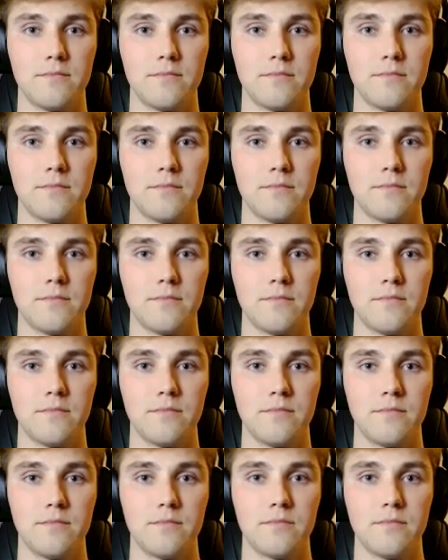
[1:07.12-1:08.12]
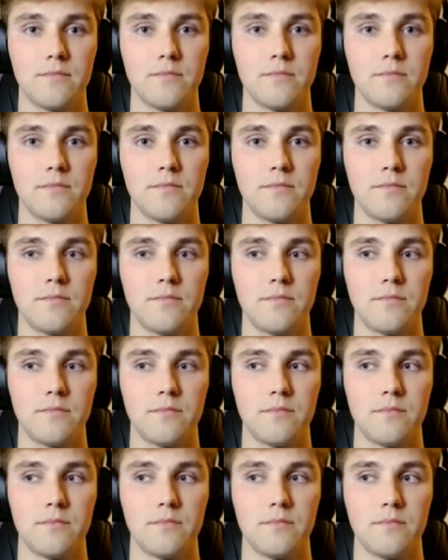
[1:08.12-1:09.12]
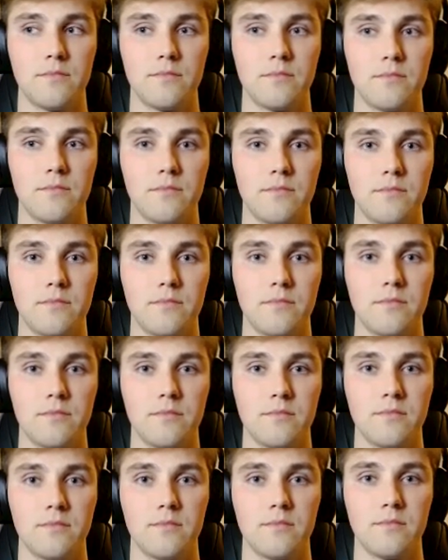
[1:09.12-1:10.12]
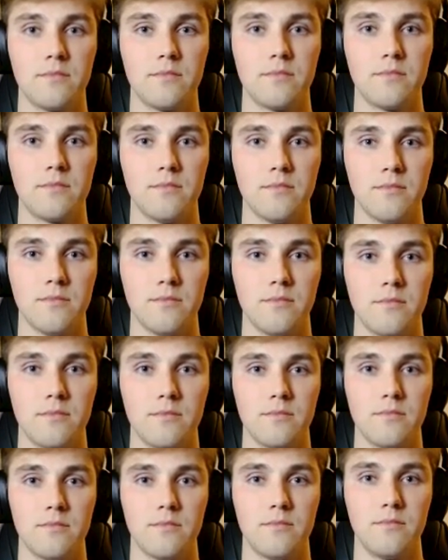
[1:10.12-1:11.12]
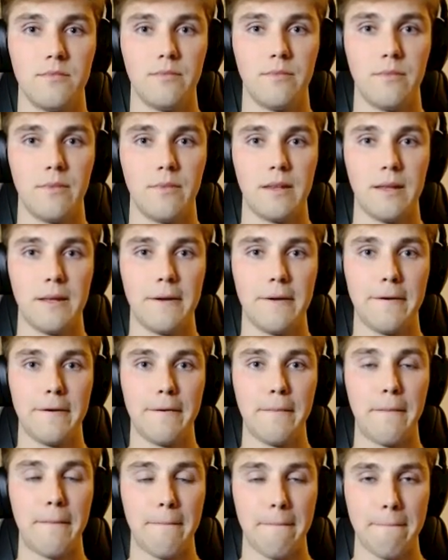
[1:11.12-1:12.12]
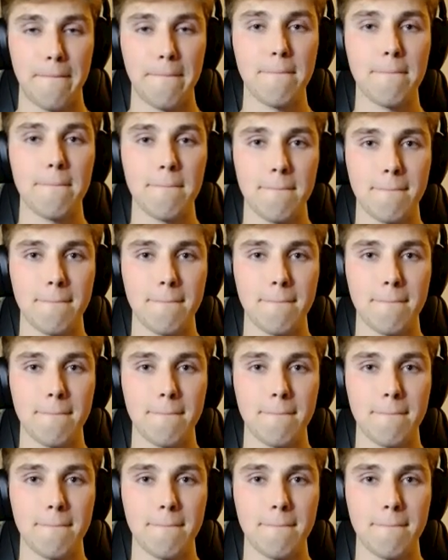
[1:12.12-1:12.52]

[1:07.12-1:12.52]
This person isn't speaking.